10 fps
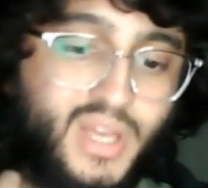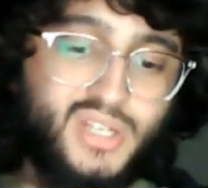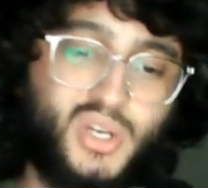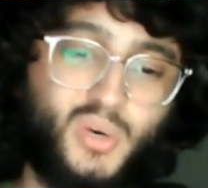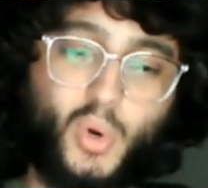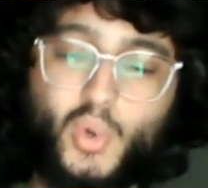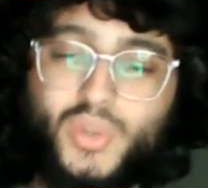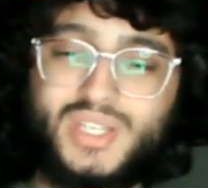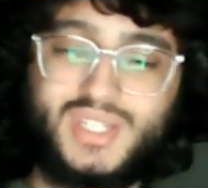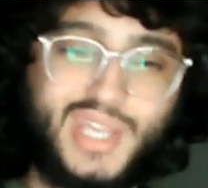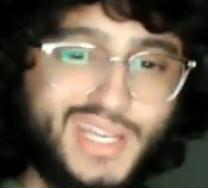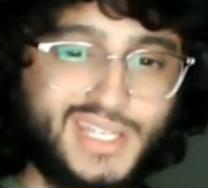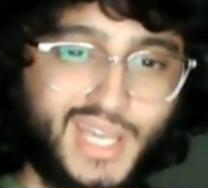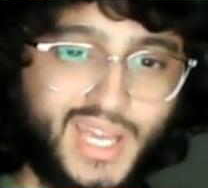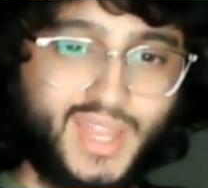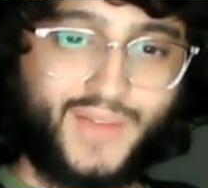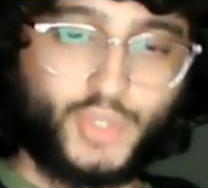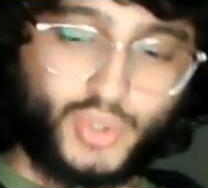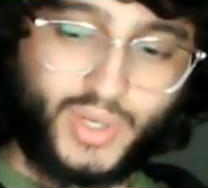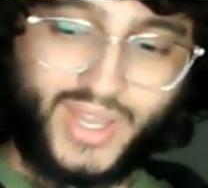So all these things here that I've
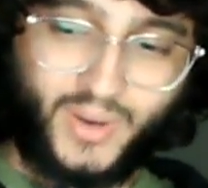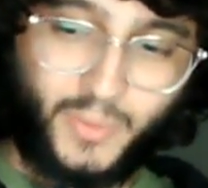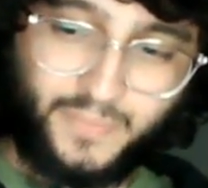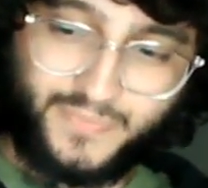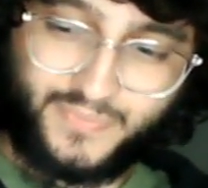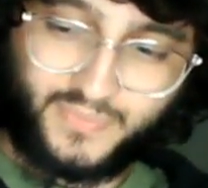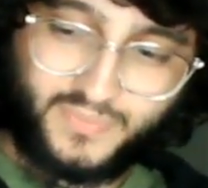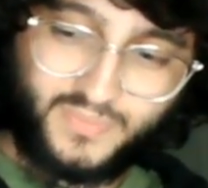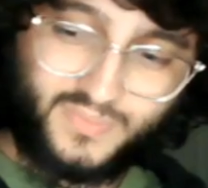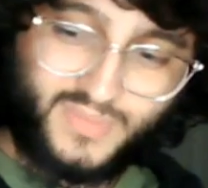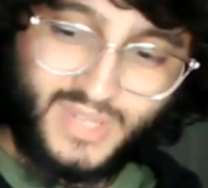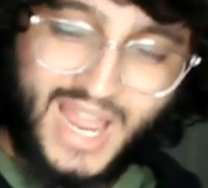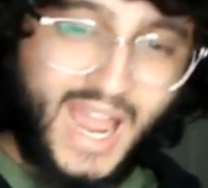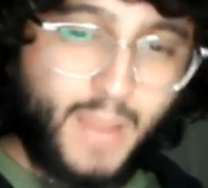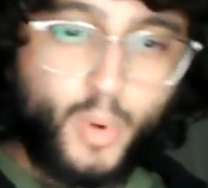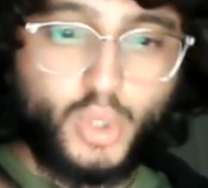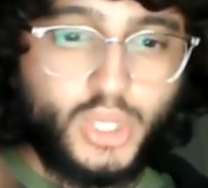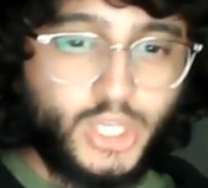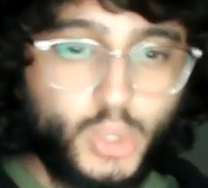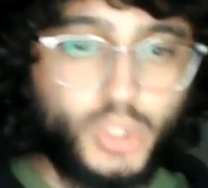just read out, I'm
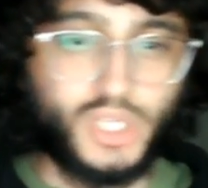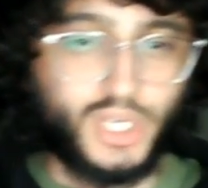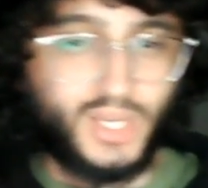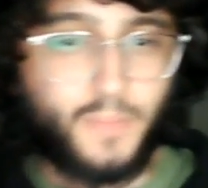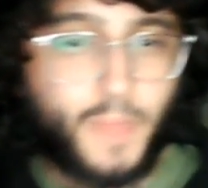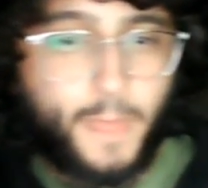only using it